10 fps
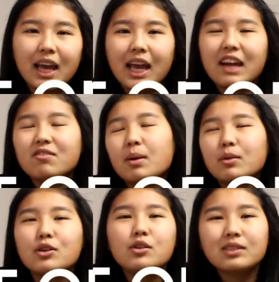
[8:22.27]
And
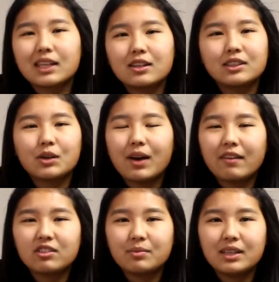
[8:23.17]
remember, newsletters don't
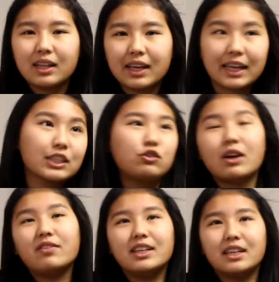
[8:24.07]
have to be like
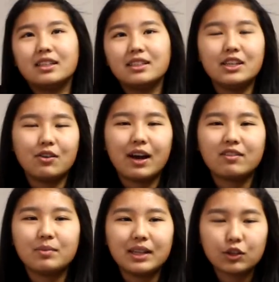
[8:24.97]
extravagant, you know, have
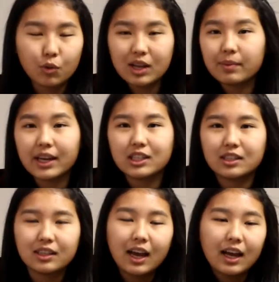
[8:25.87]
to be like 20
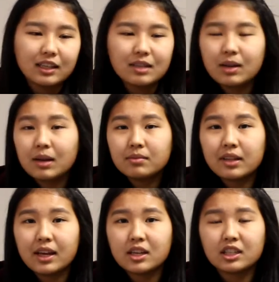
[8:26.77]
pages. Sometimes
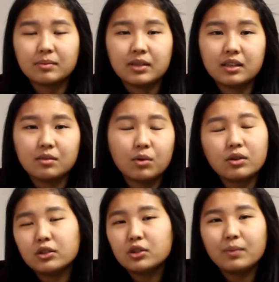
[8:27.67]
they can just be 1
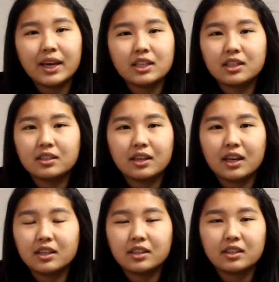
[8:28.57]
or 2 pages
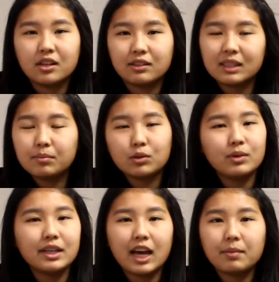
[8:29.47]
and just, you know, simple
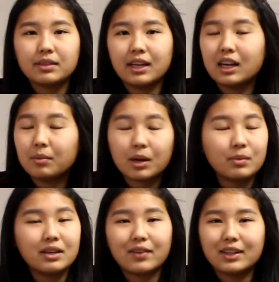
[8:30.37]
recaps and
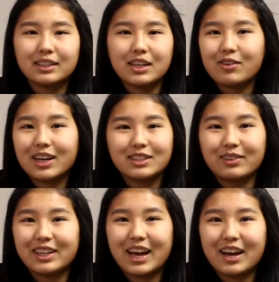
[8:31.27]
upcoming events that you guys
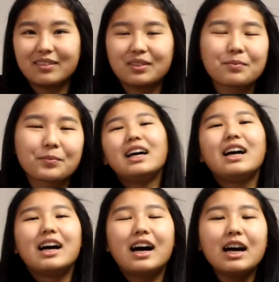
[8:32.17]
really have.
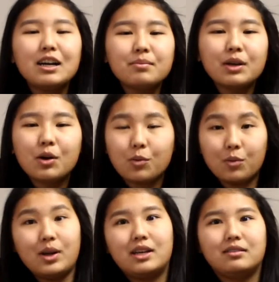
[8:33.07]

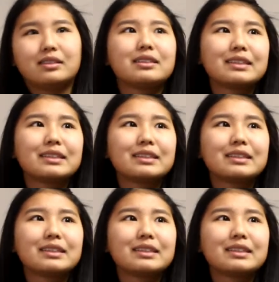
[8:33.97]
What else?